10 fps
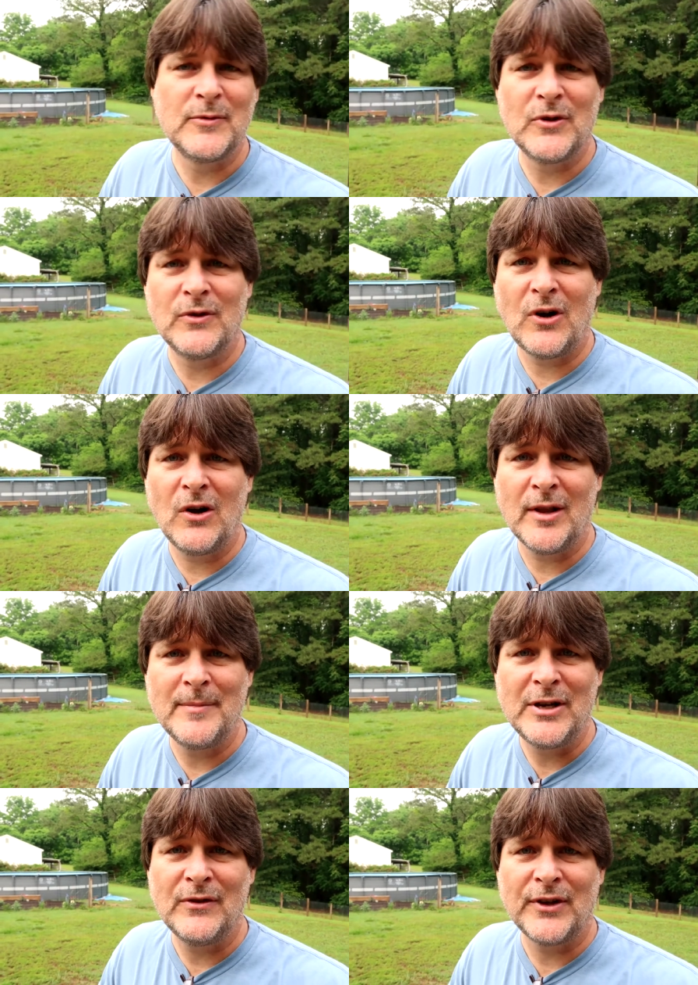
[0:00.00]
doing wrong, let
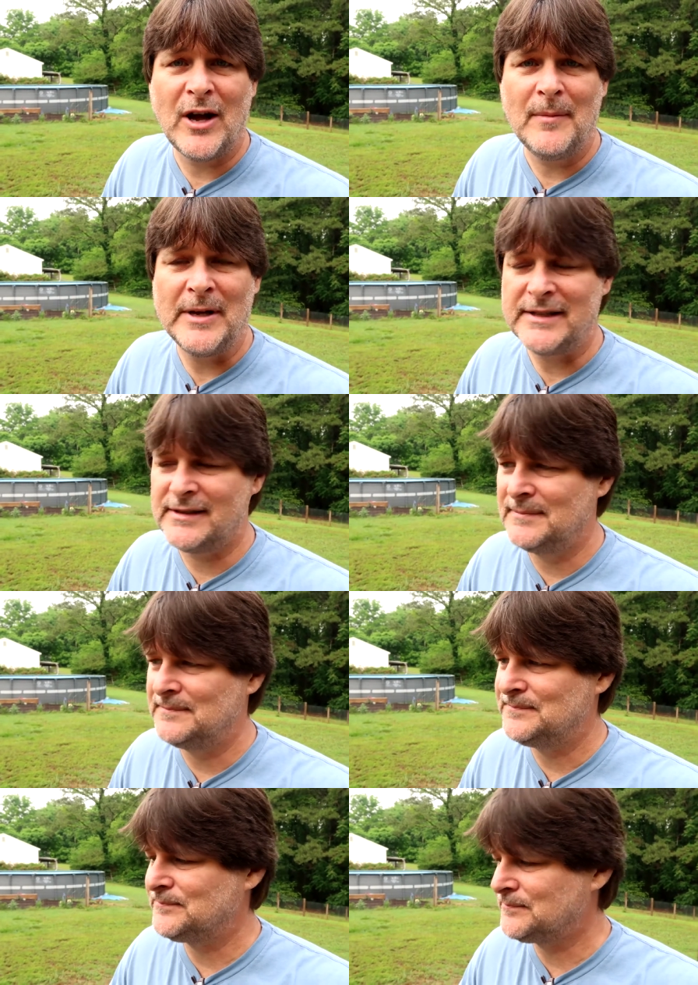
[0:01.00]
me know in the comments.
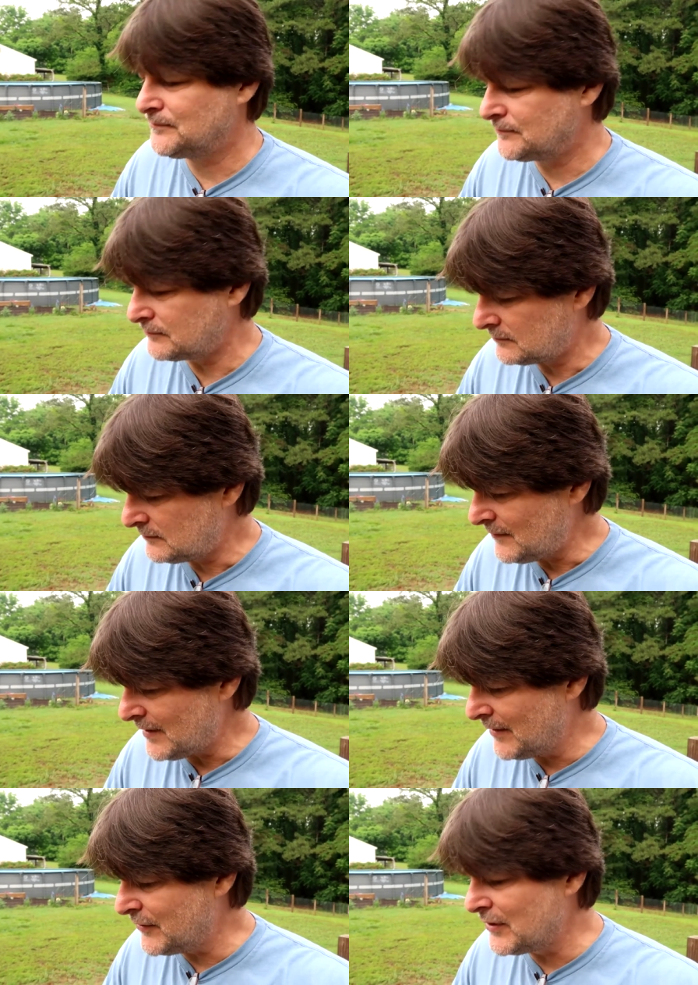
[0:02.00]

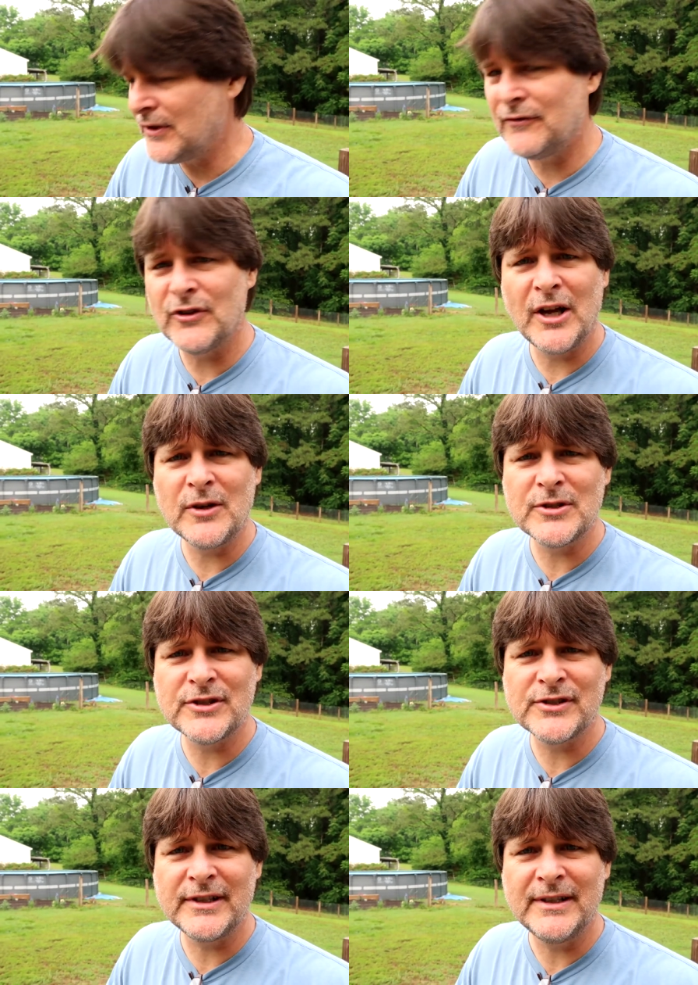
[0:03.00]
If you, if you like what
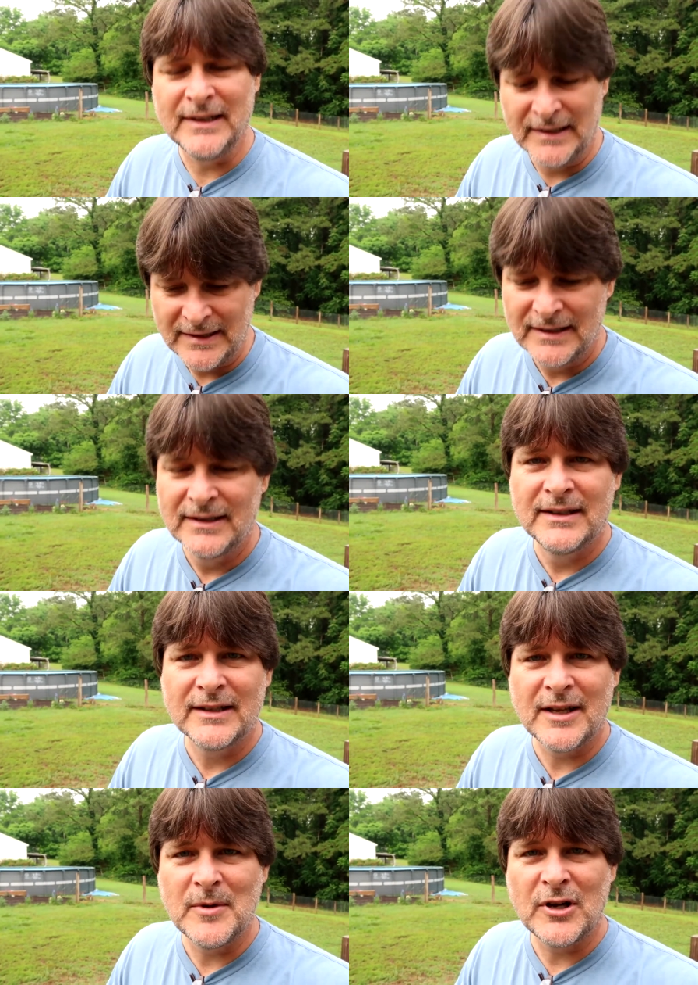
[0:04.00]
you see,
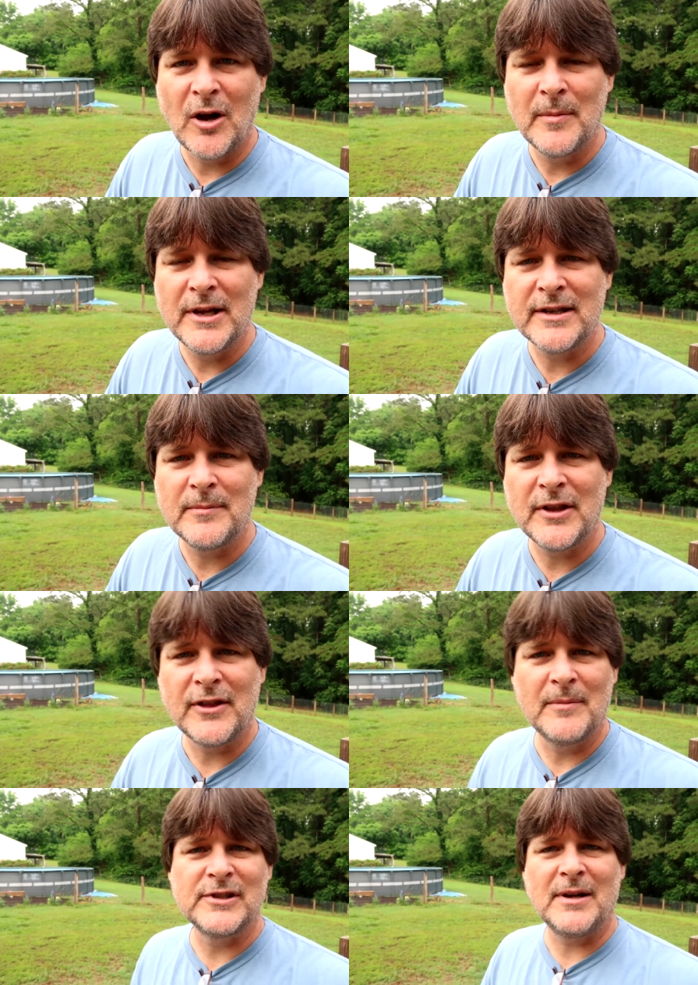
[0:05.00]
Give me a comment, give me a
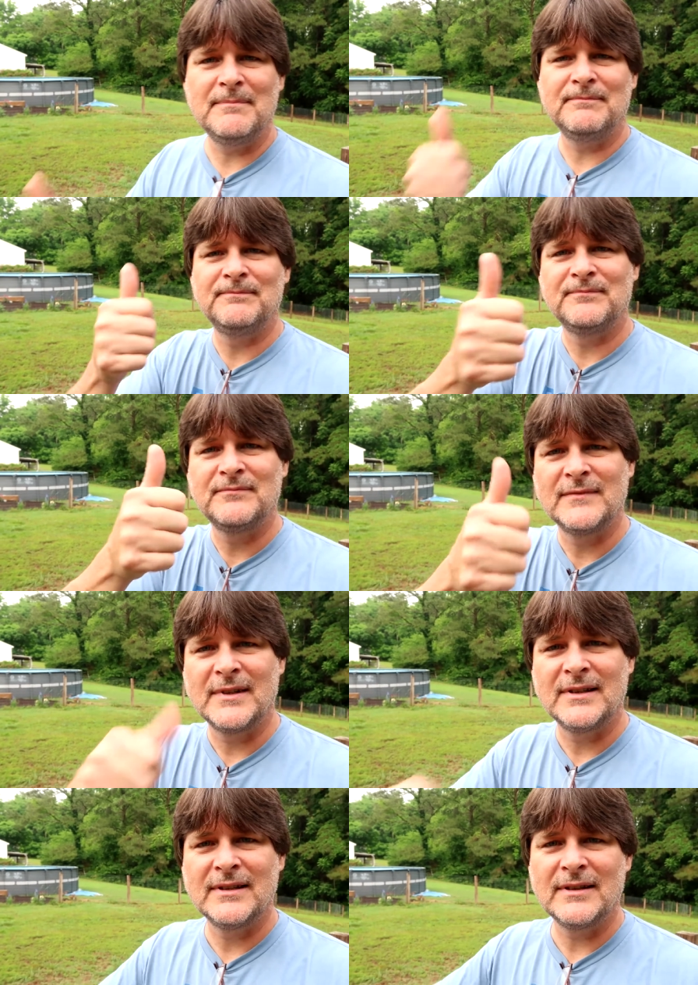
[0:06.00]
thumbs up,
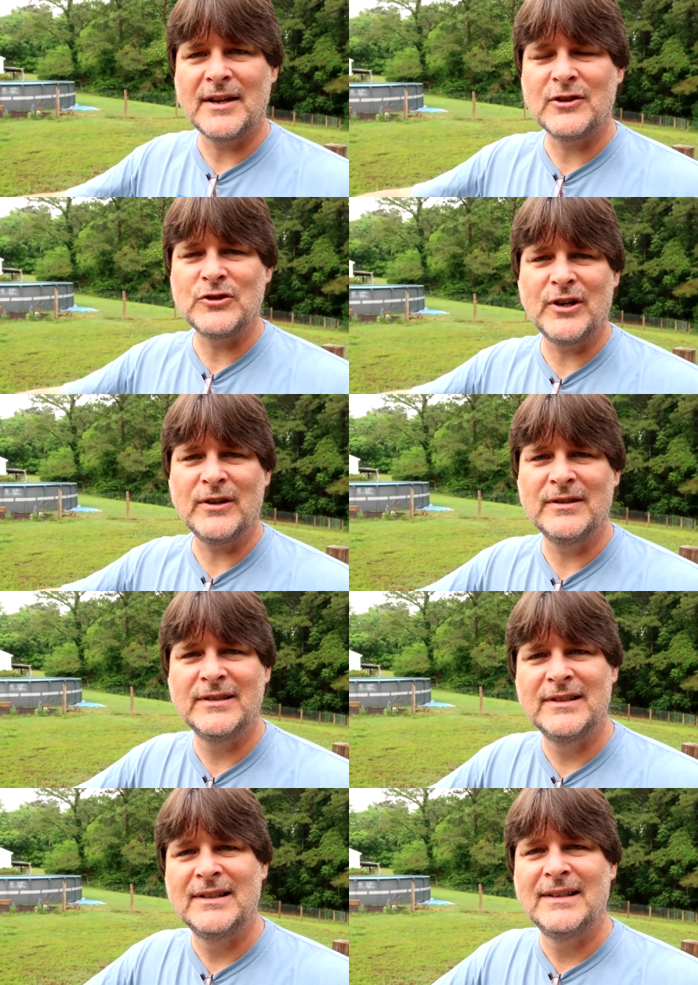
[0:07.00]
like and share.
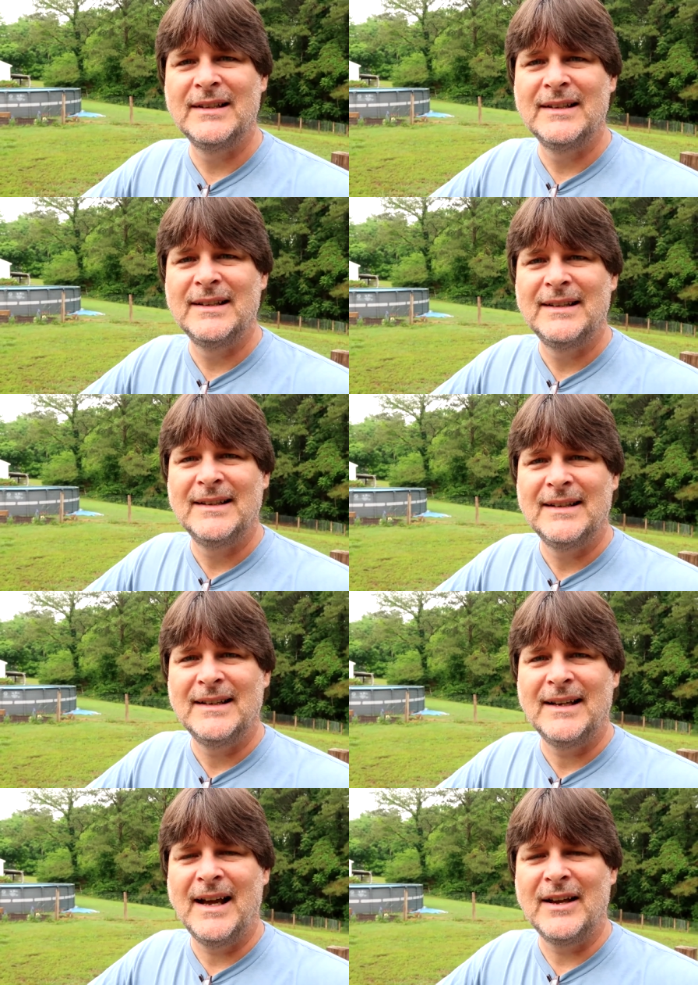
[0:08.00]

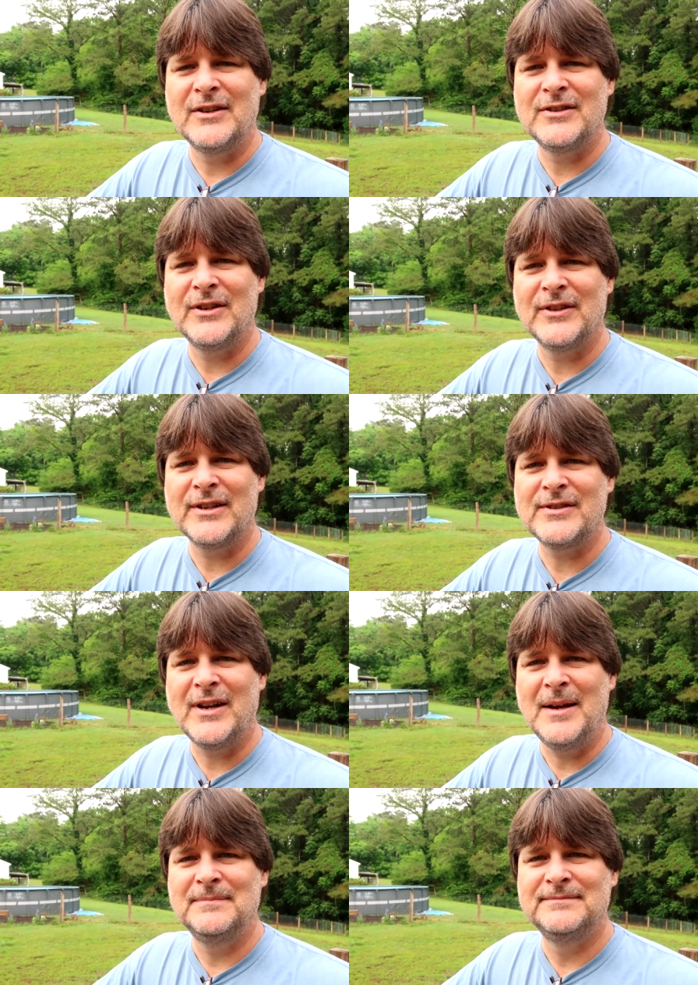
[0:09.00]
And until next
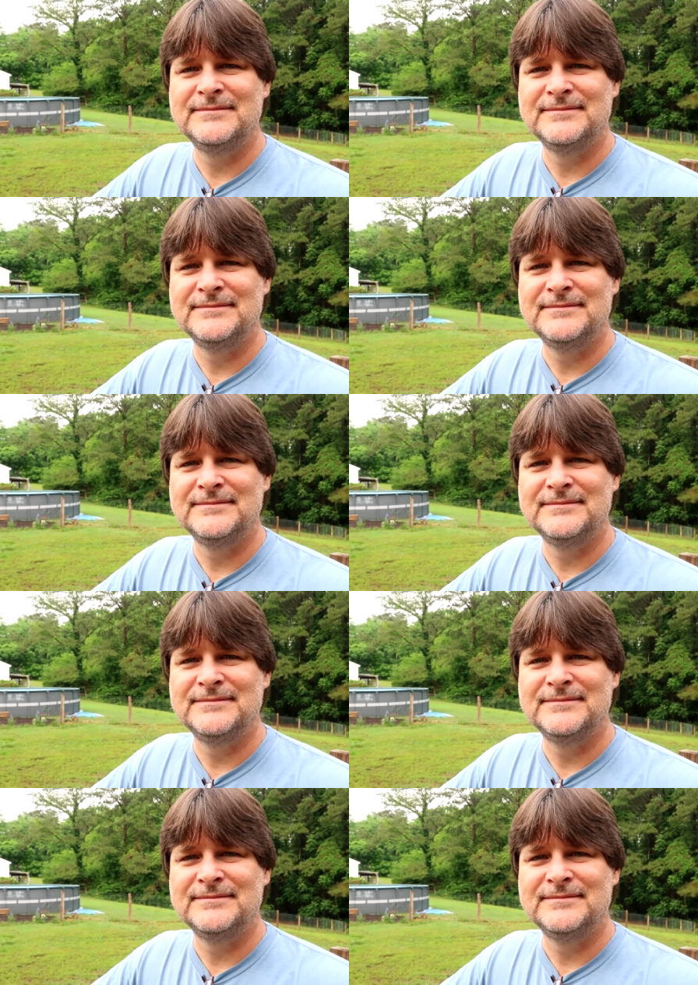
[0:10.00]
time,